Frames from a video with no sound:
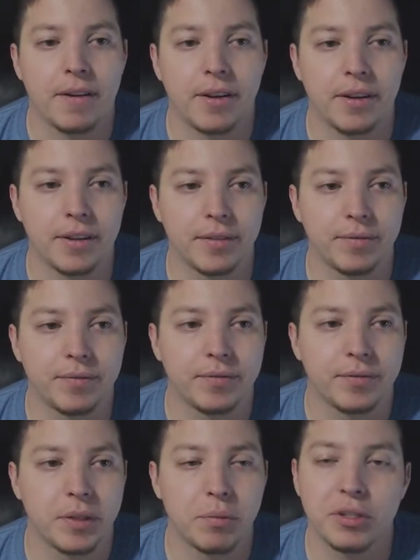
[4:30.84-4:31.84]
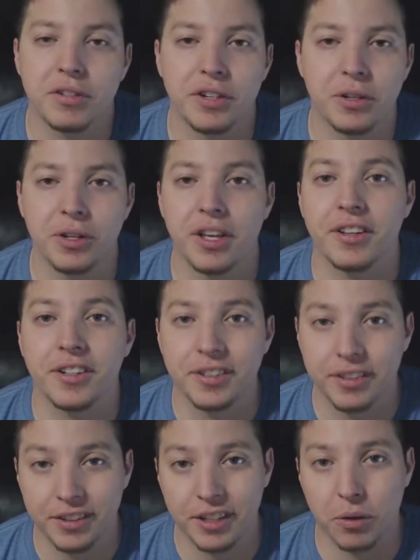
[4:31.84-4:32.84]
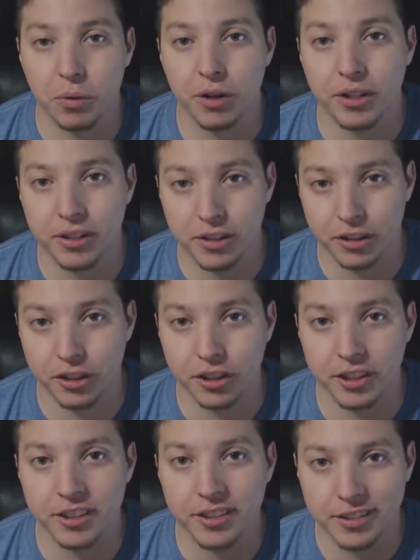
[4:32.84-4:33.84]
Um, books and video together. They work. They're good.